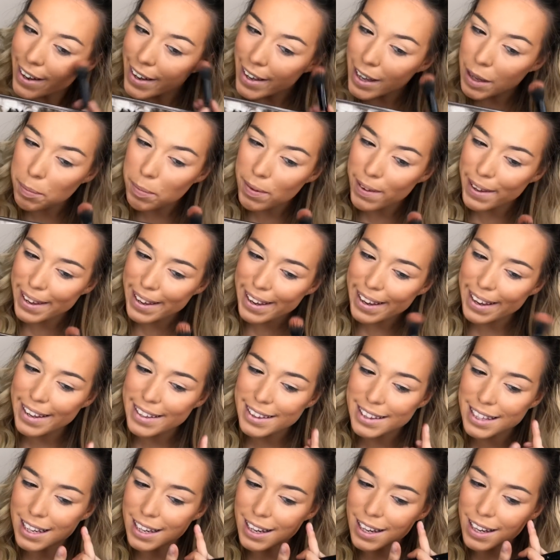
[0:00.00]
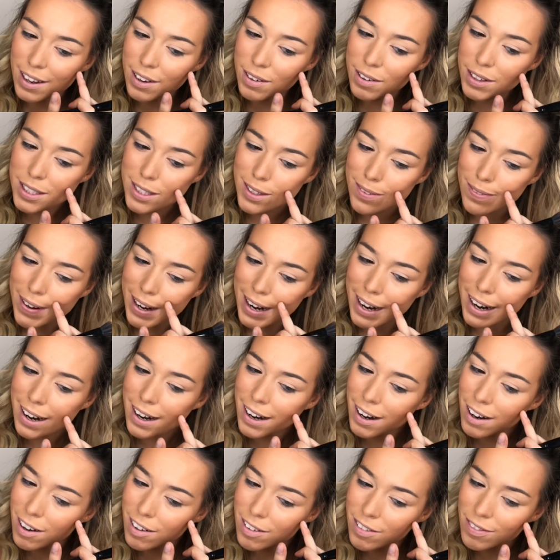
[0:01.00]
I apply it at the lowest
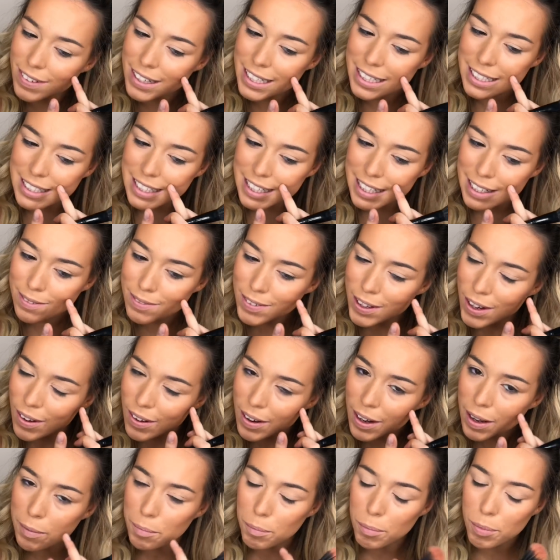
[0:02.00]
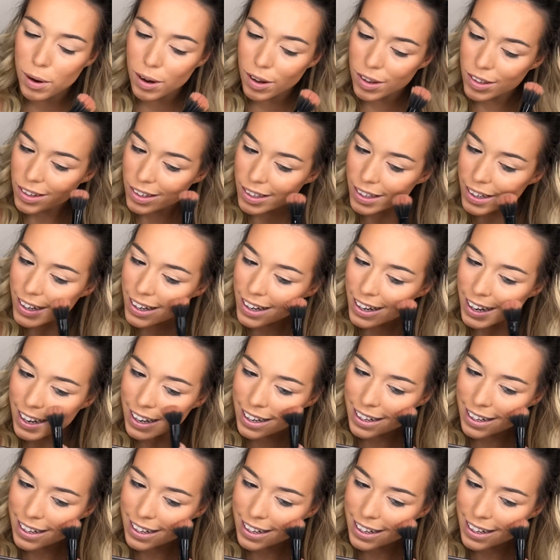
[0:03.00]
part of my cheekbone and bronzer,